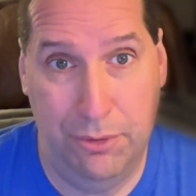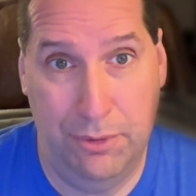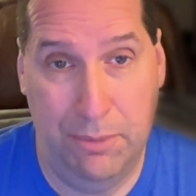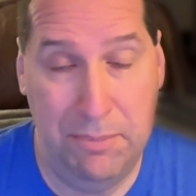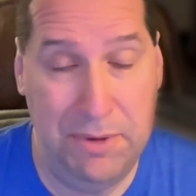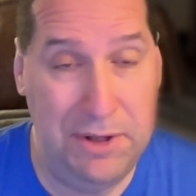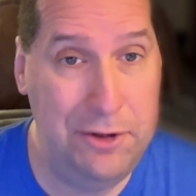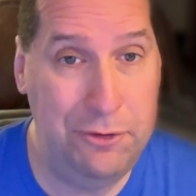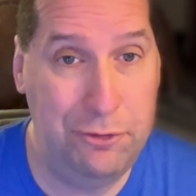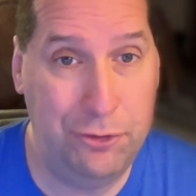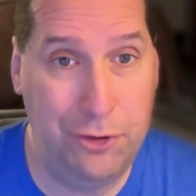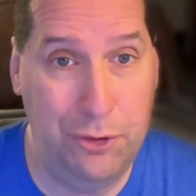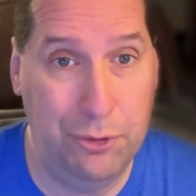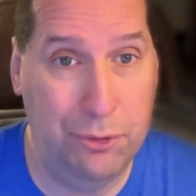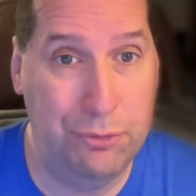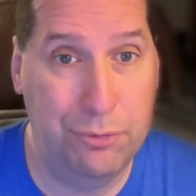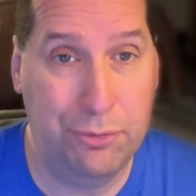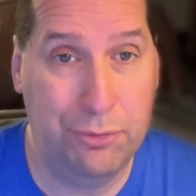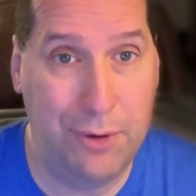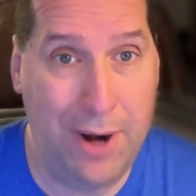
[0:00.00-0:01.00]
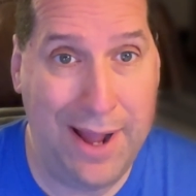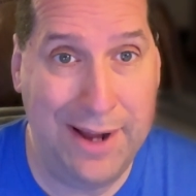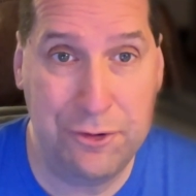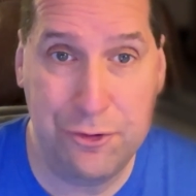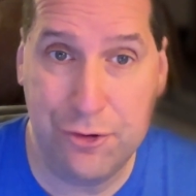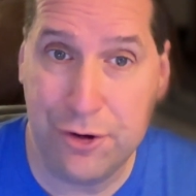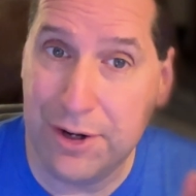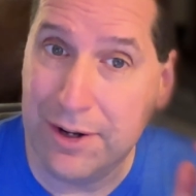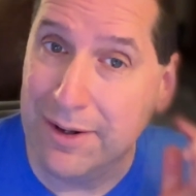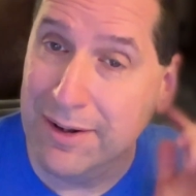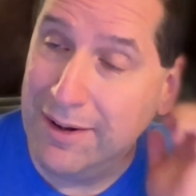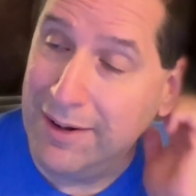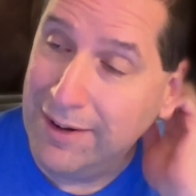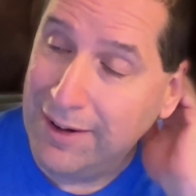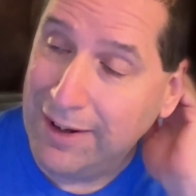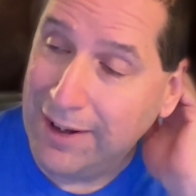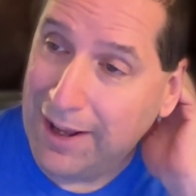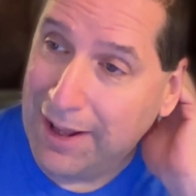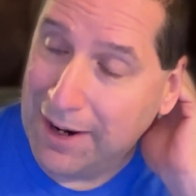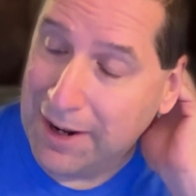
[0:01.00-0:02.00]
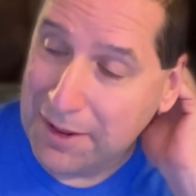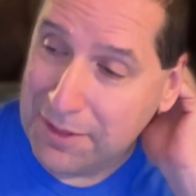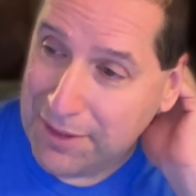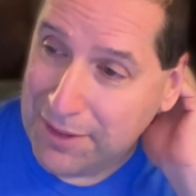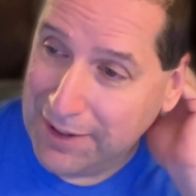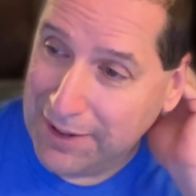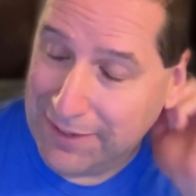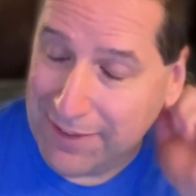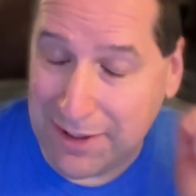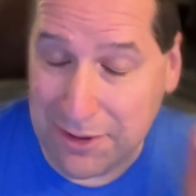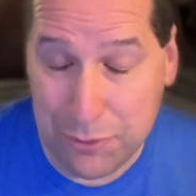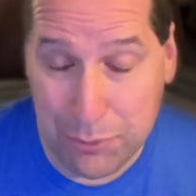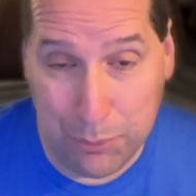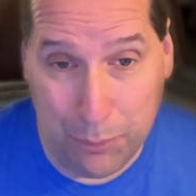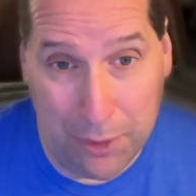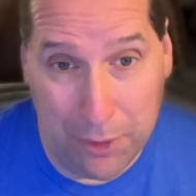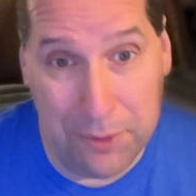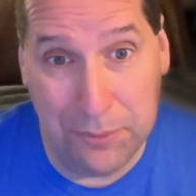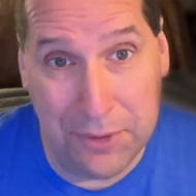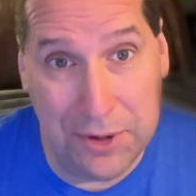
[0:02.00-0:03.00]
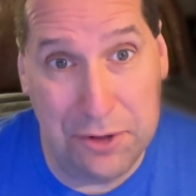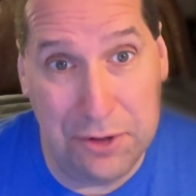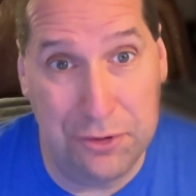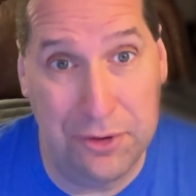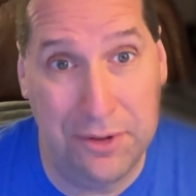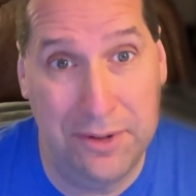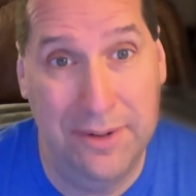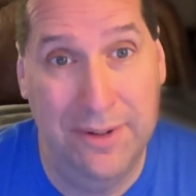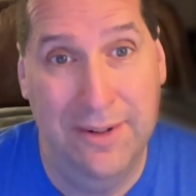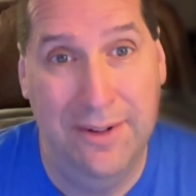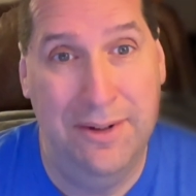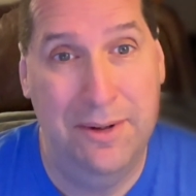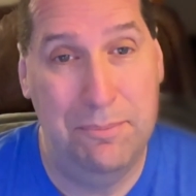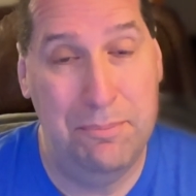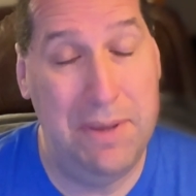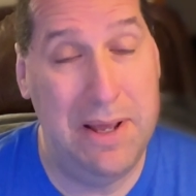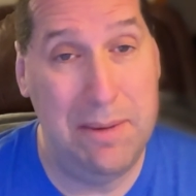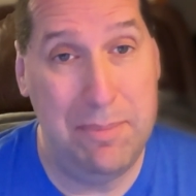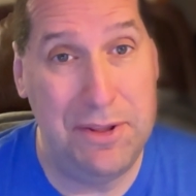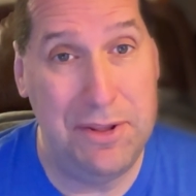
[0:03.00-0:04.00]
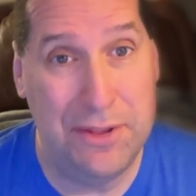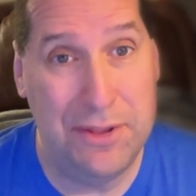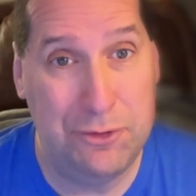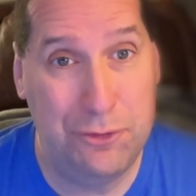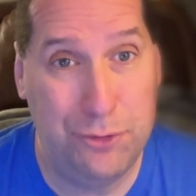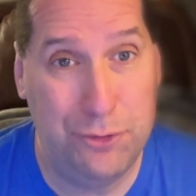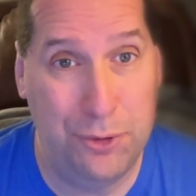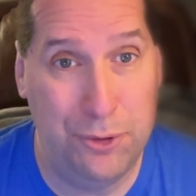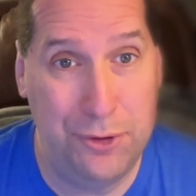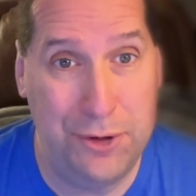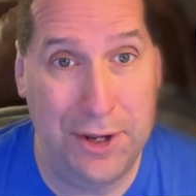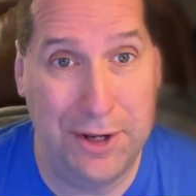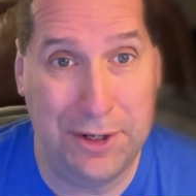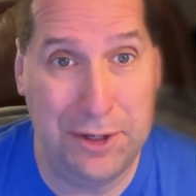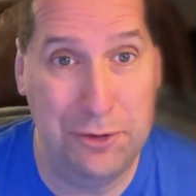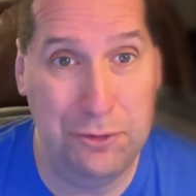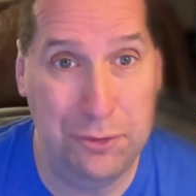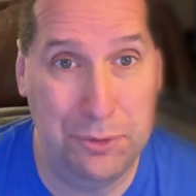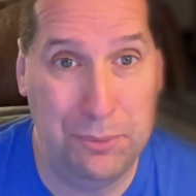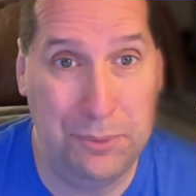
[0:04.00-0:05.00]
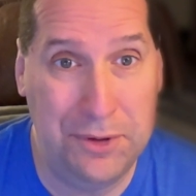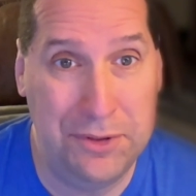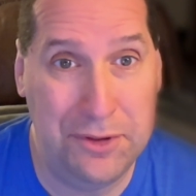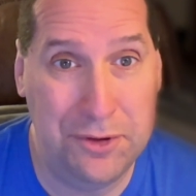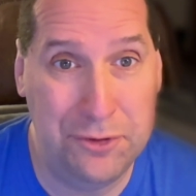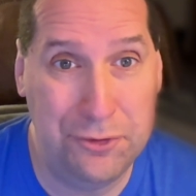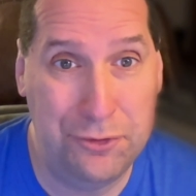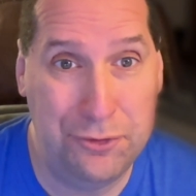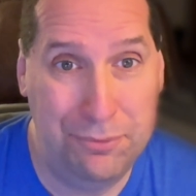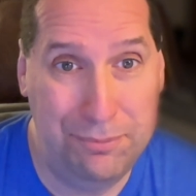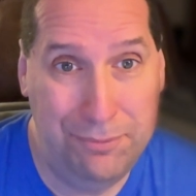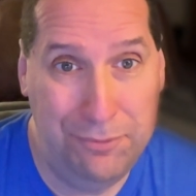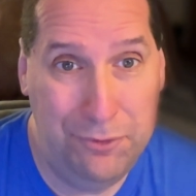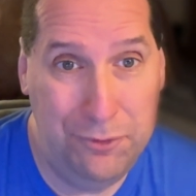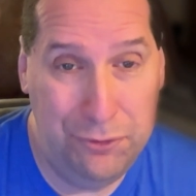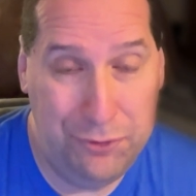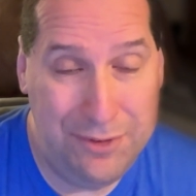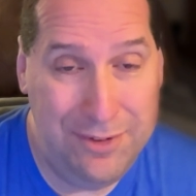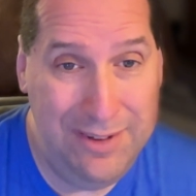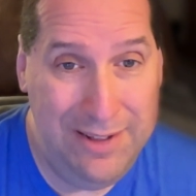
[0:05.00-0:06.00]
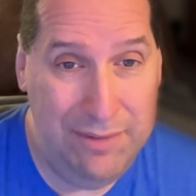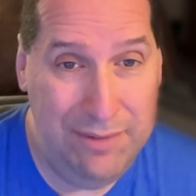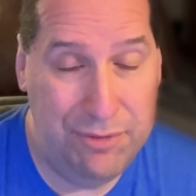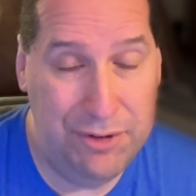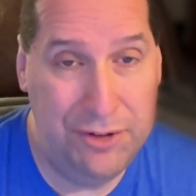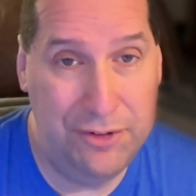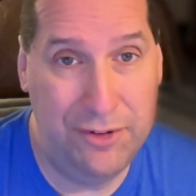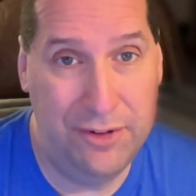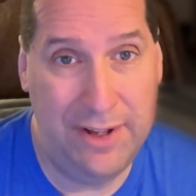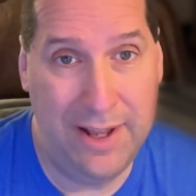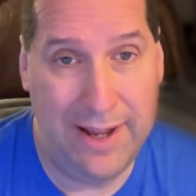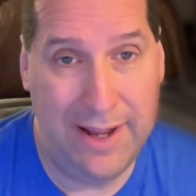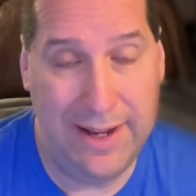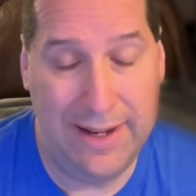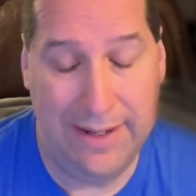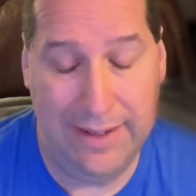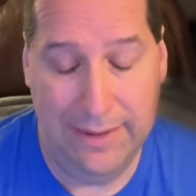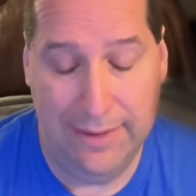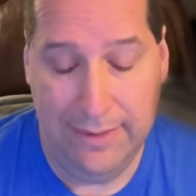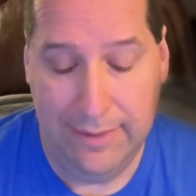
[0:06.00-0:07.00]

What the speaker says: a minuscule fraction. And I think that's one reason maybe that Surtech isn't with us even today.